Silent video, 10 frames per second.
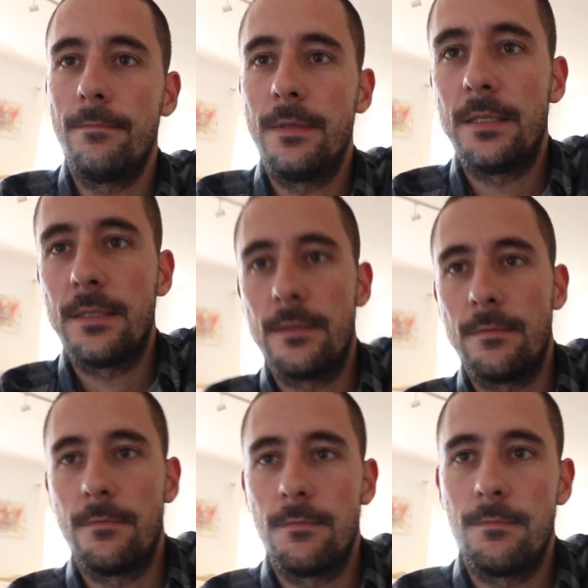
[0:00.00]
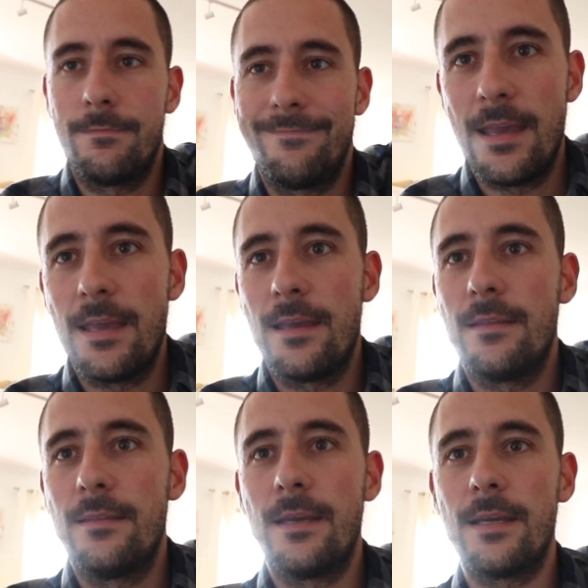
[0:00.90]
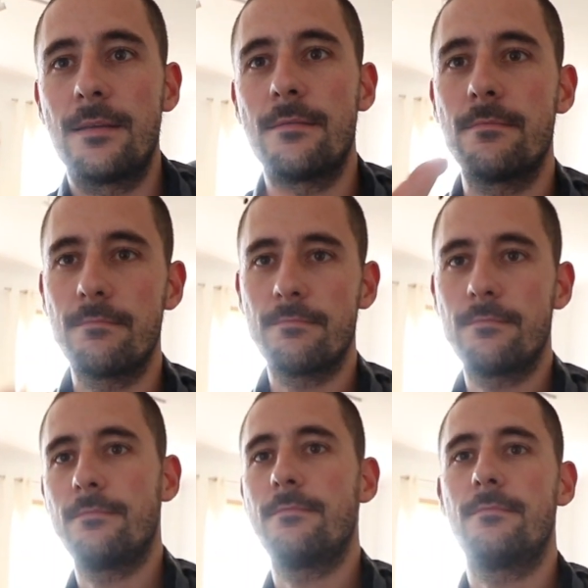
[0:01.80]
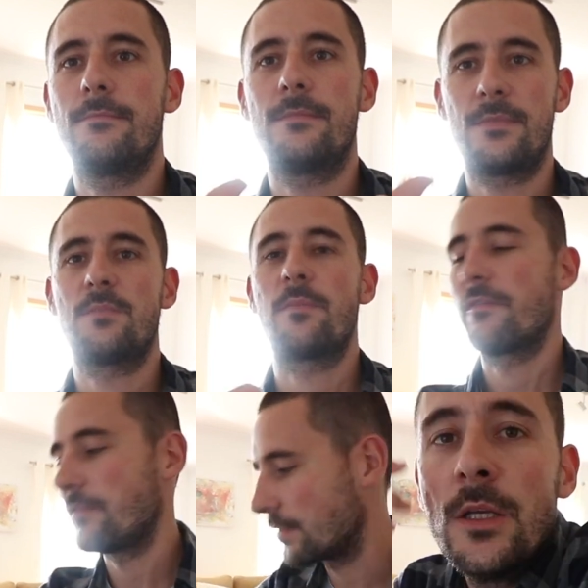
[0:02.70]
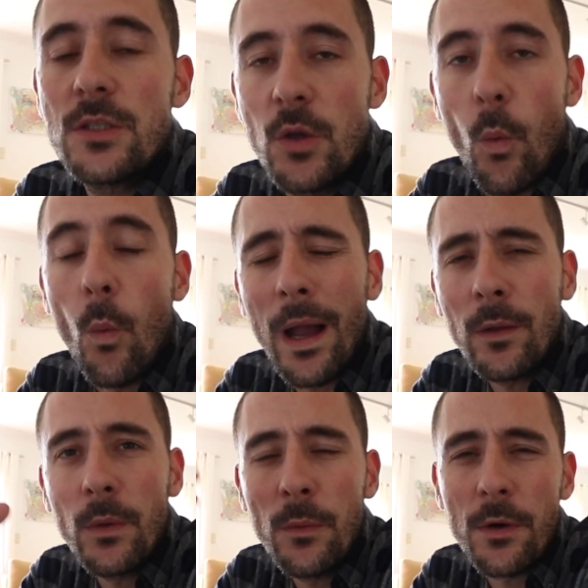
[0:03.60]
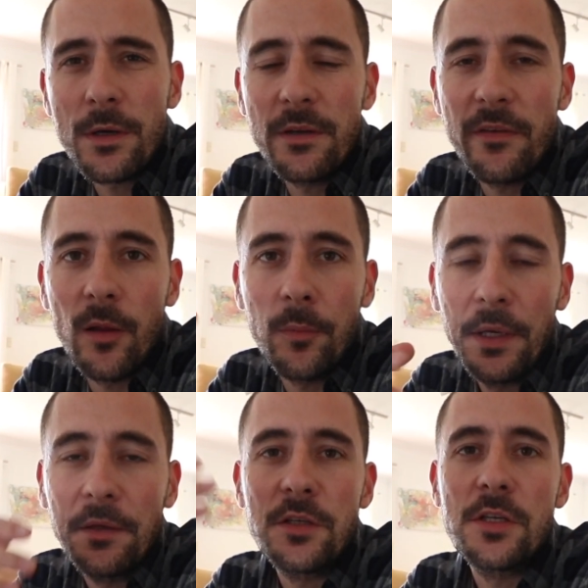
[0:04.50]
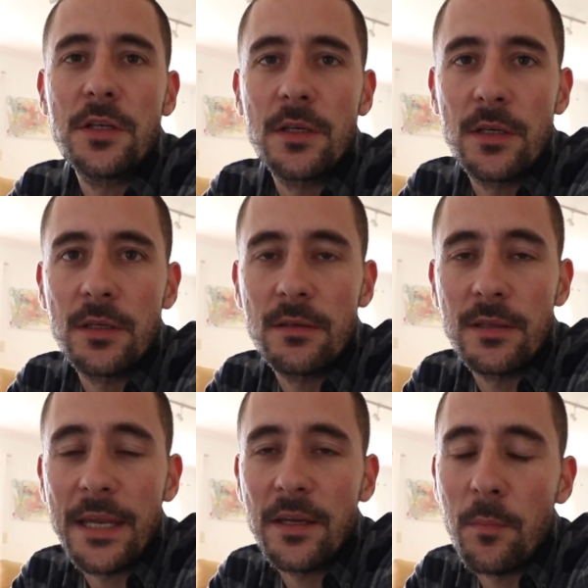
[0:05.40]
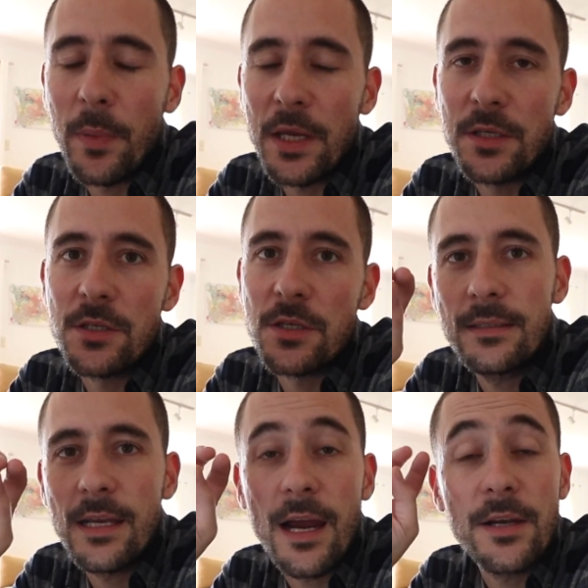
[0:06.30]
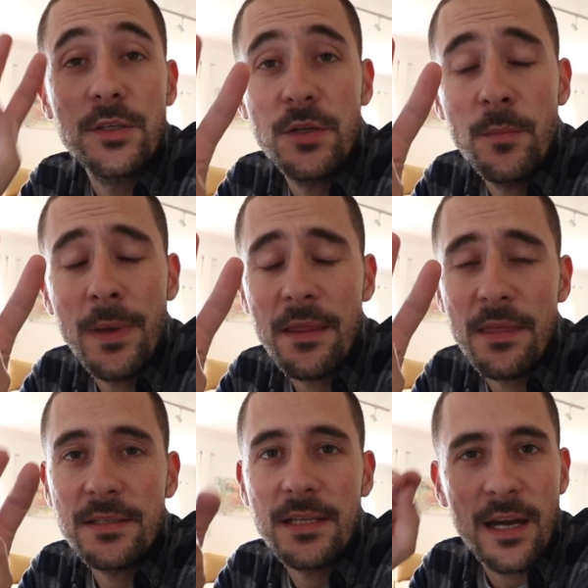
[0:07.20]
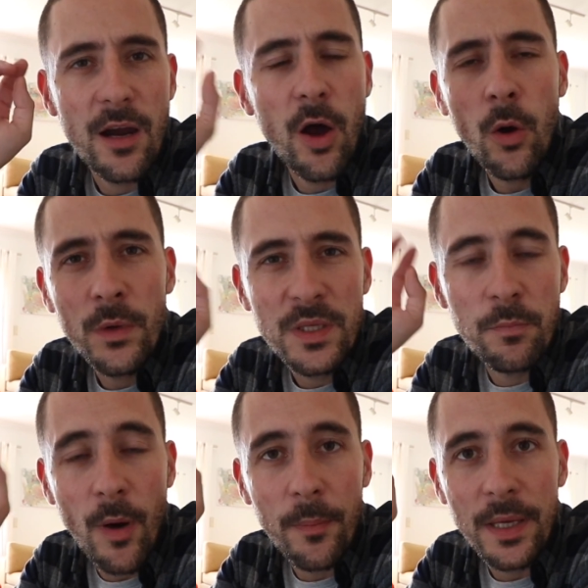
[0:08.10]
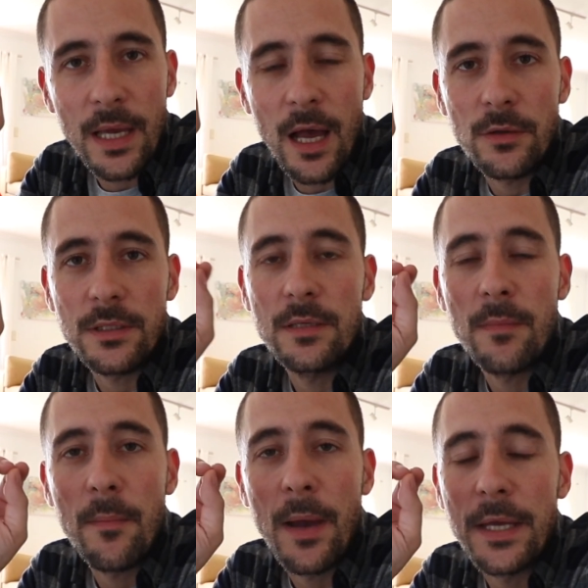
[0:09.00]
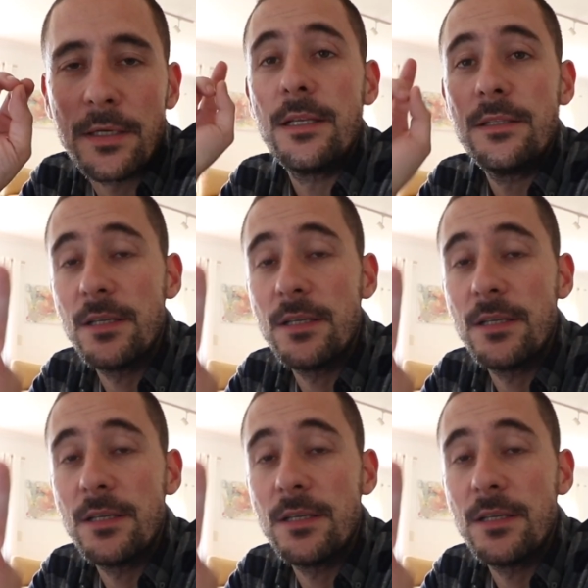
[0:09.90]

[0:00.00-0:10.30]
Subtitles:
Let's okay, like it's perfect. So while we were developing the landing page, there are two main things that are always popping out in my mind.